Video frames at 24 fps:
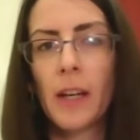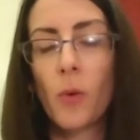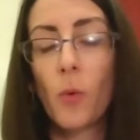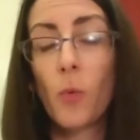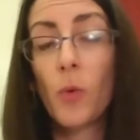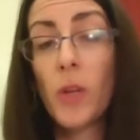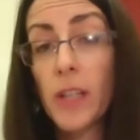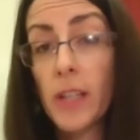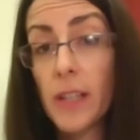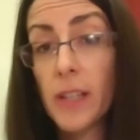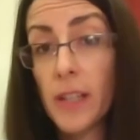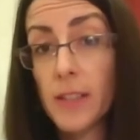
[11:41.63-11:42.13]

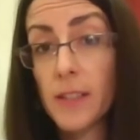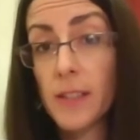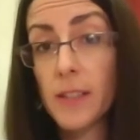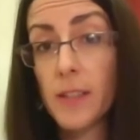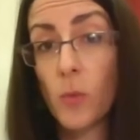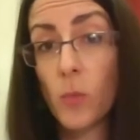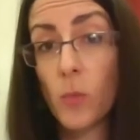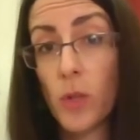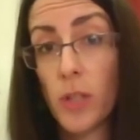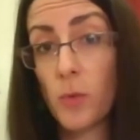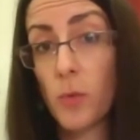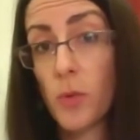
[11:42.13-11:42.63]

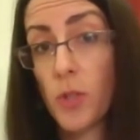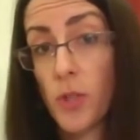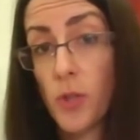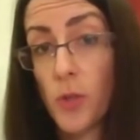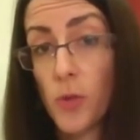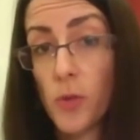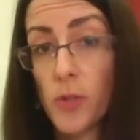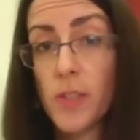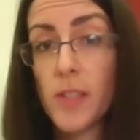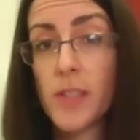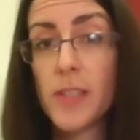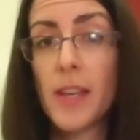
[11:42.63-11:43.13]
We
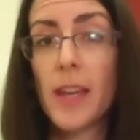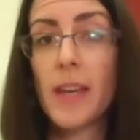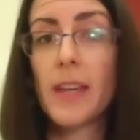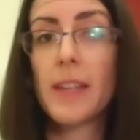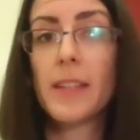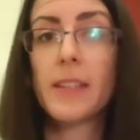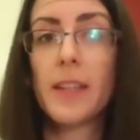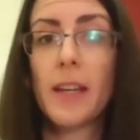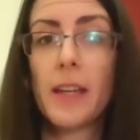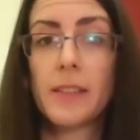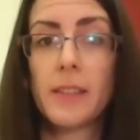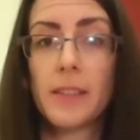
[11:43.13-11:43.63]
should
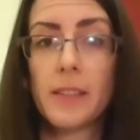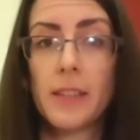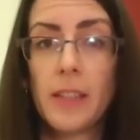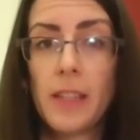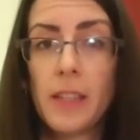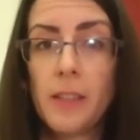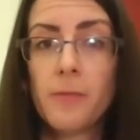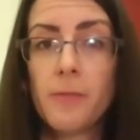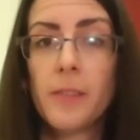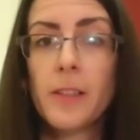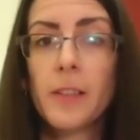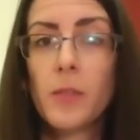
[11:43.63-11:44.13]
say that
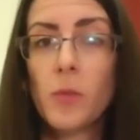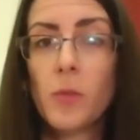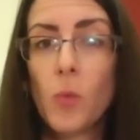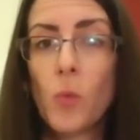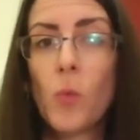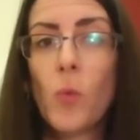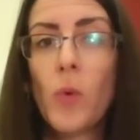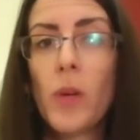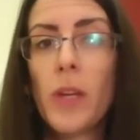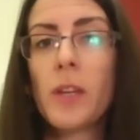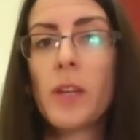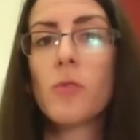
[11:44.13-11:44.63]
even
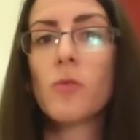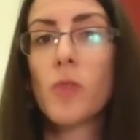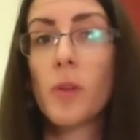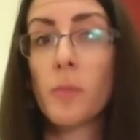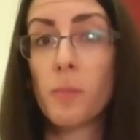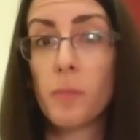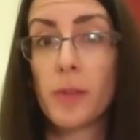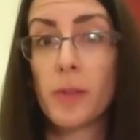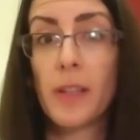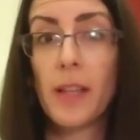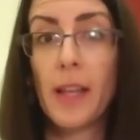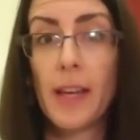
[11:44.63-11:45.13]
we
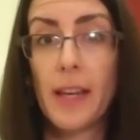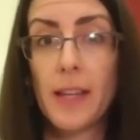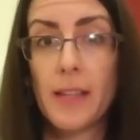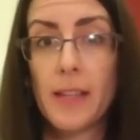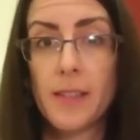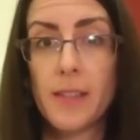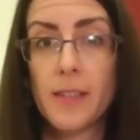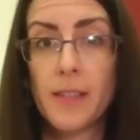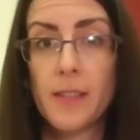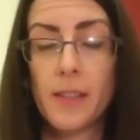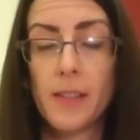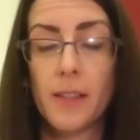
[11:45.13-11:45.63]

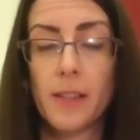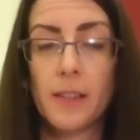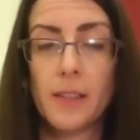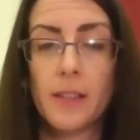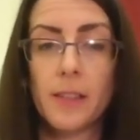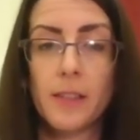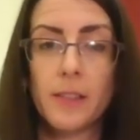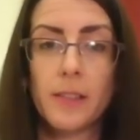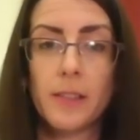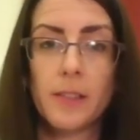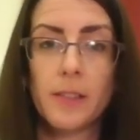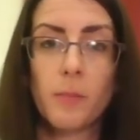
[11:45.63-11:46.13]
replace
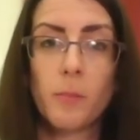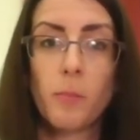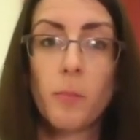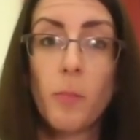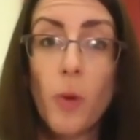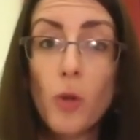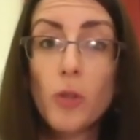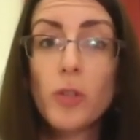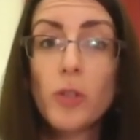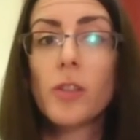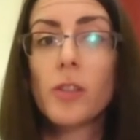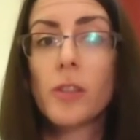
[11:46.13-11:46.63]

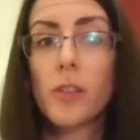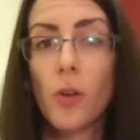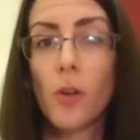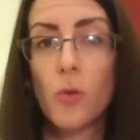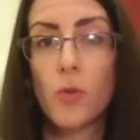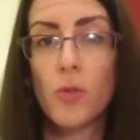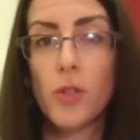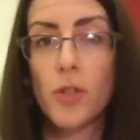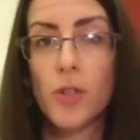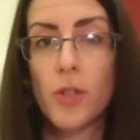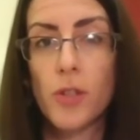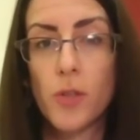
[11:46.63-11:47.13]
border
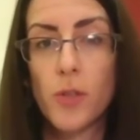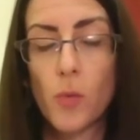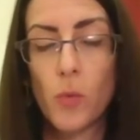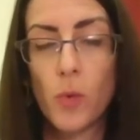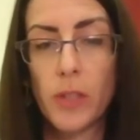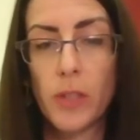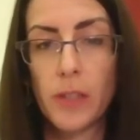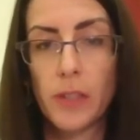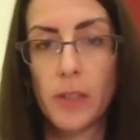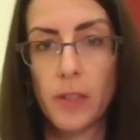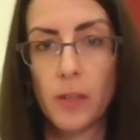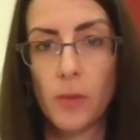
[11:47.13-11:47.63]
closures
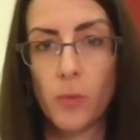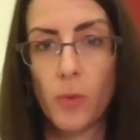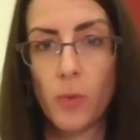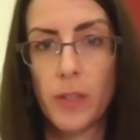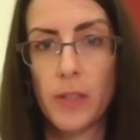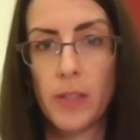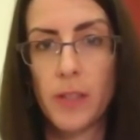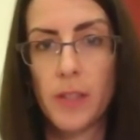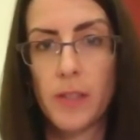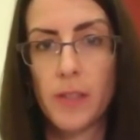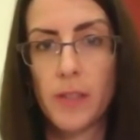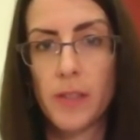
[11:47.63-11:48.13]

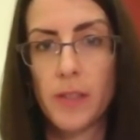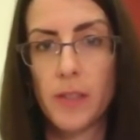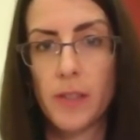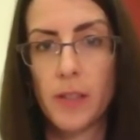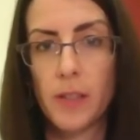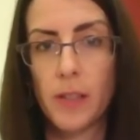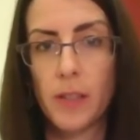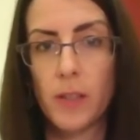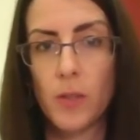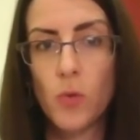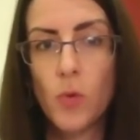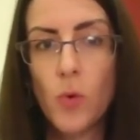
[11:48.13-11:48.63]
with these
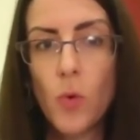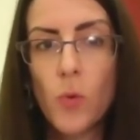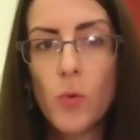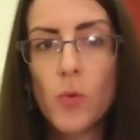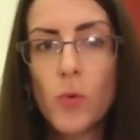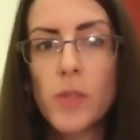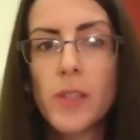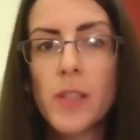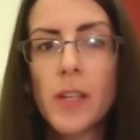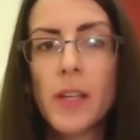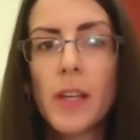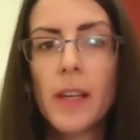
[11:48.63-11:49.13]

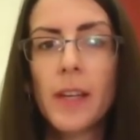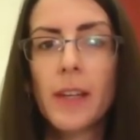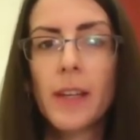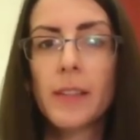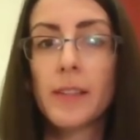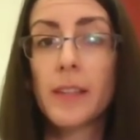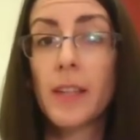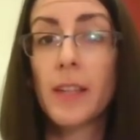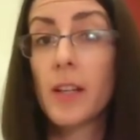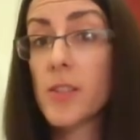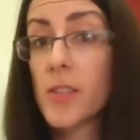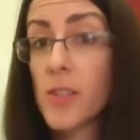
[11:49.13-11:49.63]
rules,
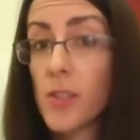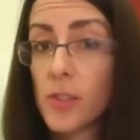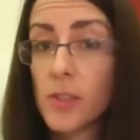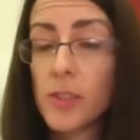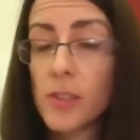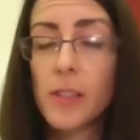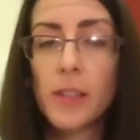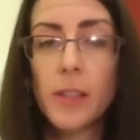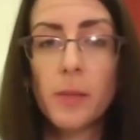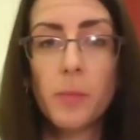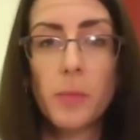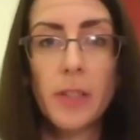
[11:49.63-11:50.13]
there are
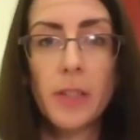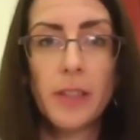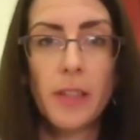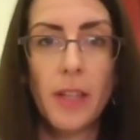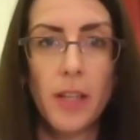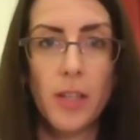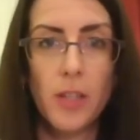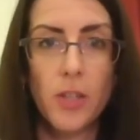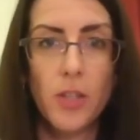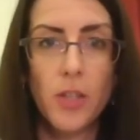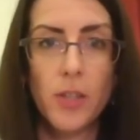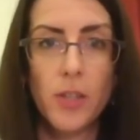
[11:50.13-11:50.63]
certain
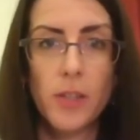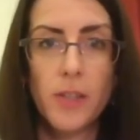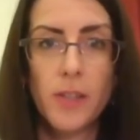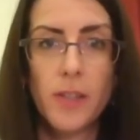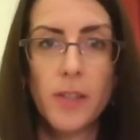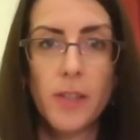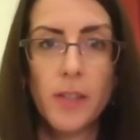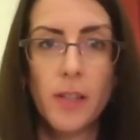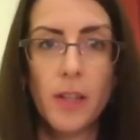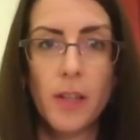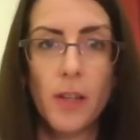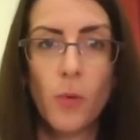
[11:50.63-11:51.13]

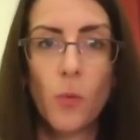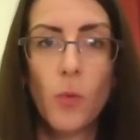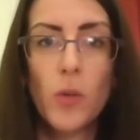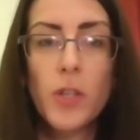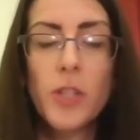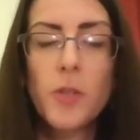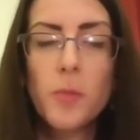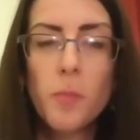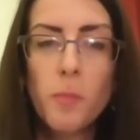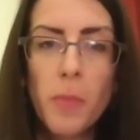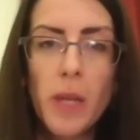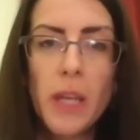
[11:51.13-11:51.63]
limitations,
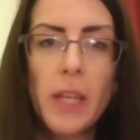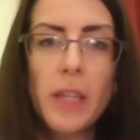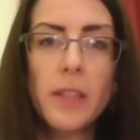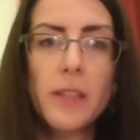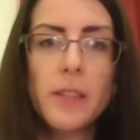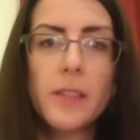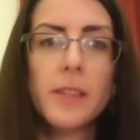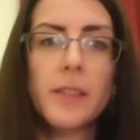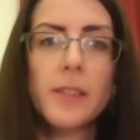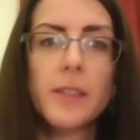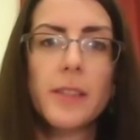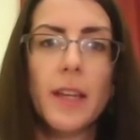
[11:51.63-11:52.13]
which
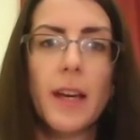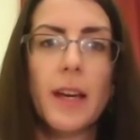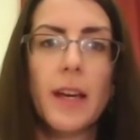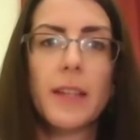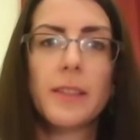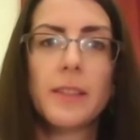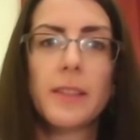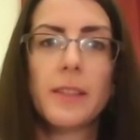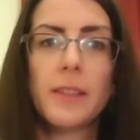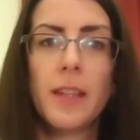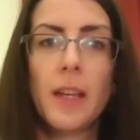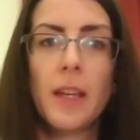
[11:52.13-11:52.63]
means
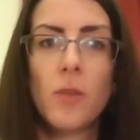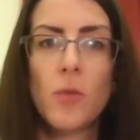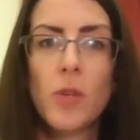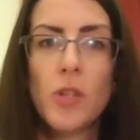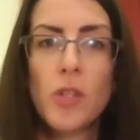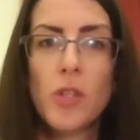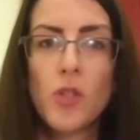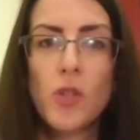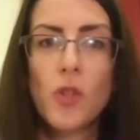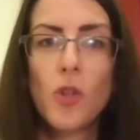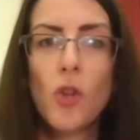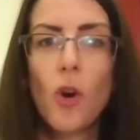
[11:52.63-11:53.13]
that there
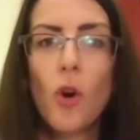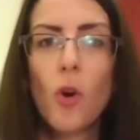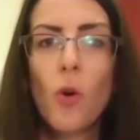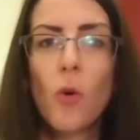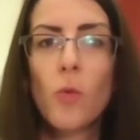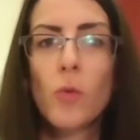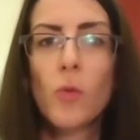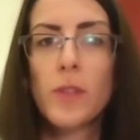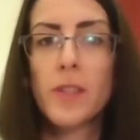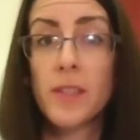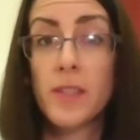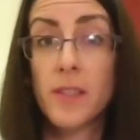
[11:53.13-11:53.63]
is
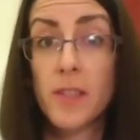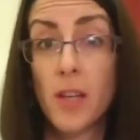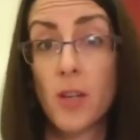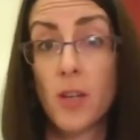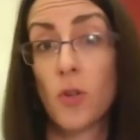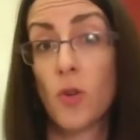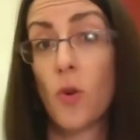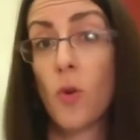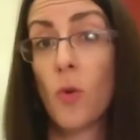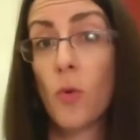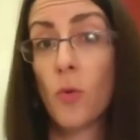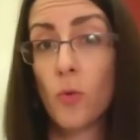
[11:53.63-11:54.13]
no
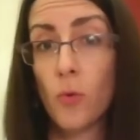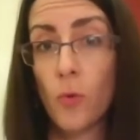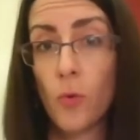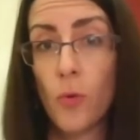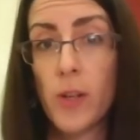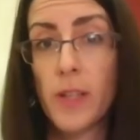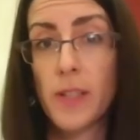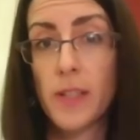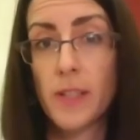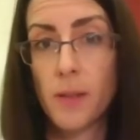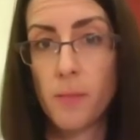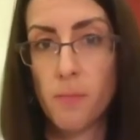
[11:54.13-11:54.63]
zero
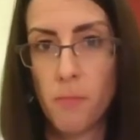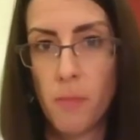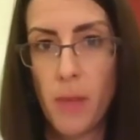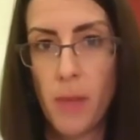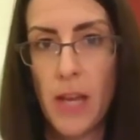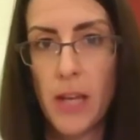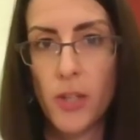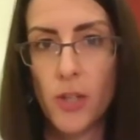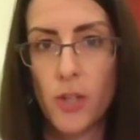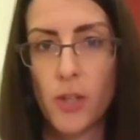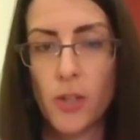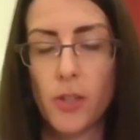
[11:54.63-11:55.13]
risk
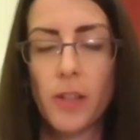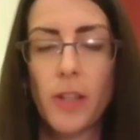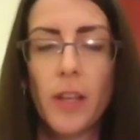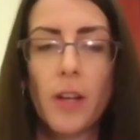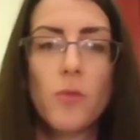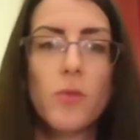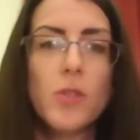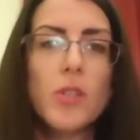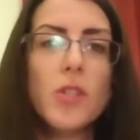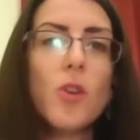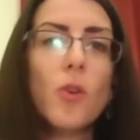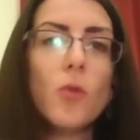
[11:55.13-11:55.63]
measure.
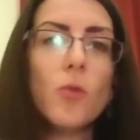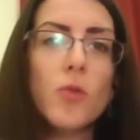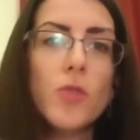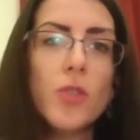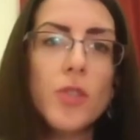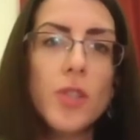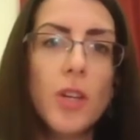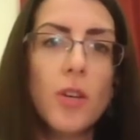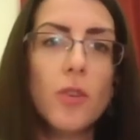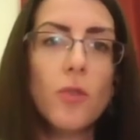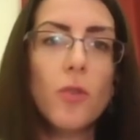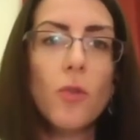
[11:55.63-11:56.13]
There is no
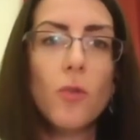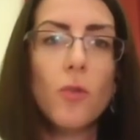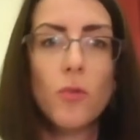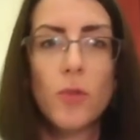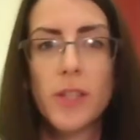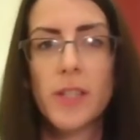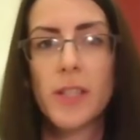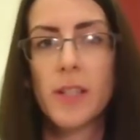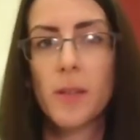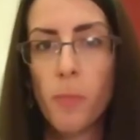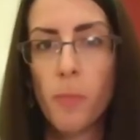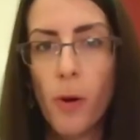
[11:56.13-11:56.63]
zero
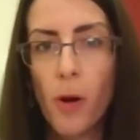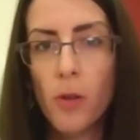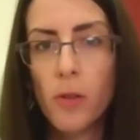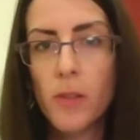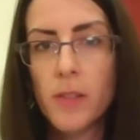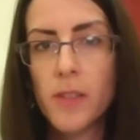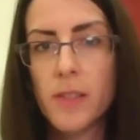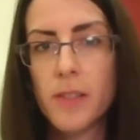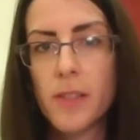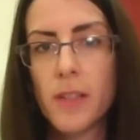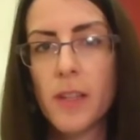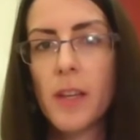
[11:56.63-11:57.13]
risk
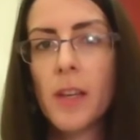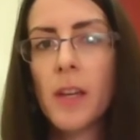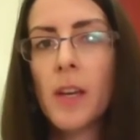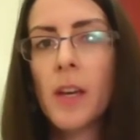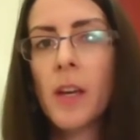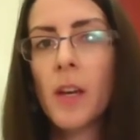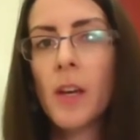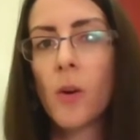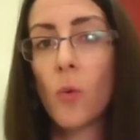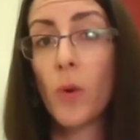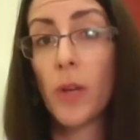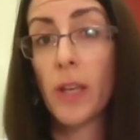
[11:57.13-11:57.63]
policy
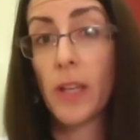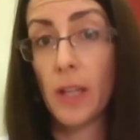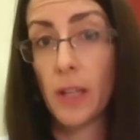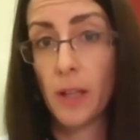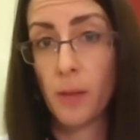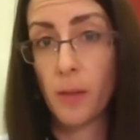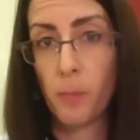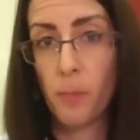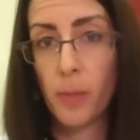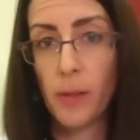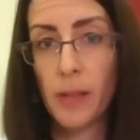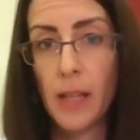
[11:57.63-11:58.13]
we can
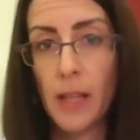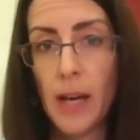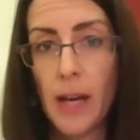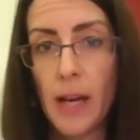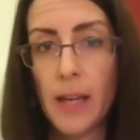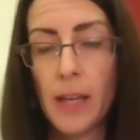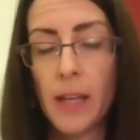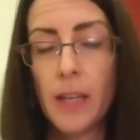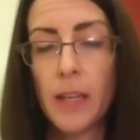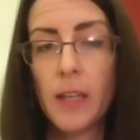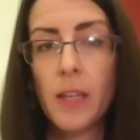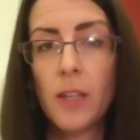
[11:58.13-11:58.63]

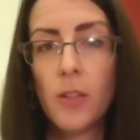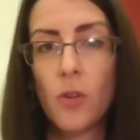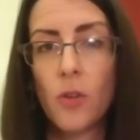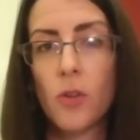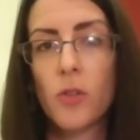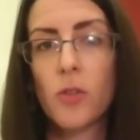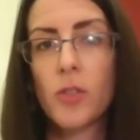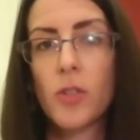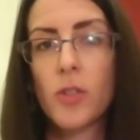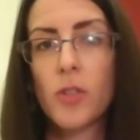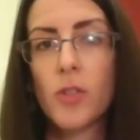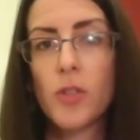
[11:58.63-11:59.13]
apply in
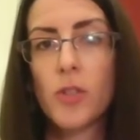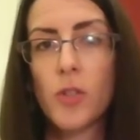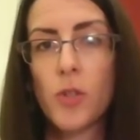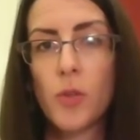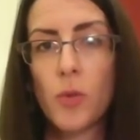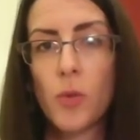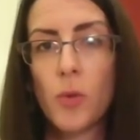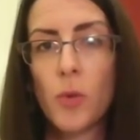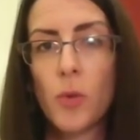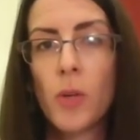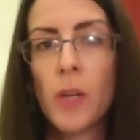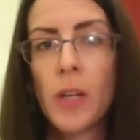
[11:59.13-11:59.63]
order
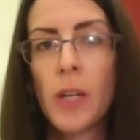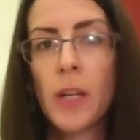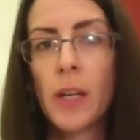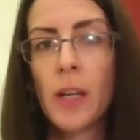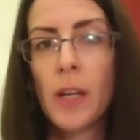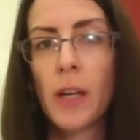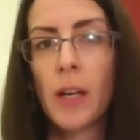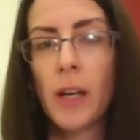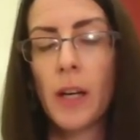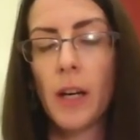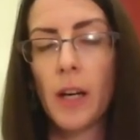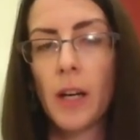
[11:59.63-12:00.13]
to
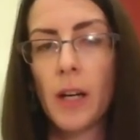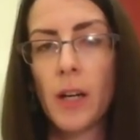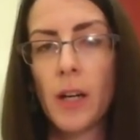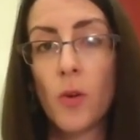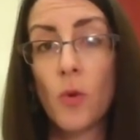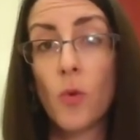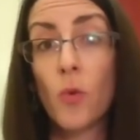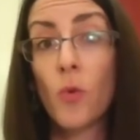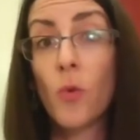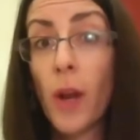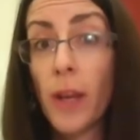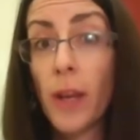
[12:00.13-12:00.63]

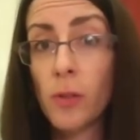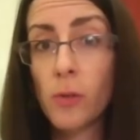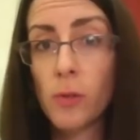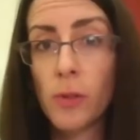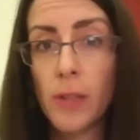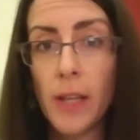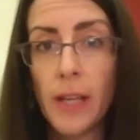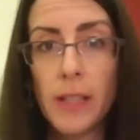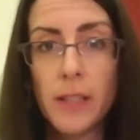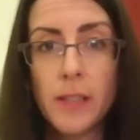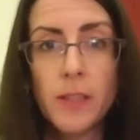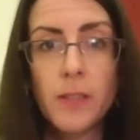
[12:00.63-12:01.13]

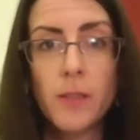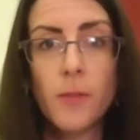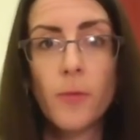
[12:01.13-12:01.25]
regulate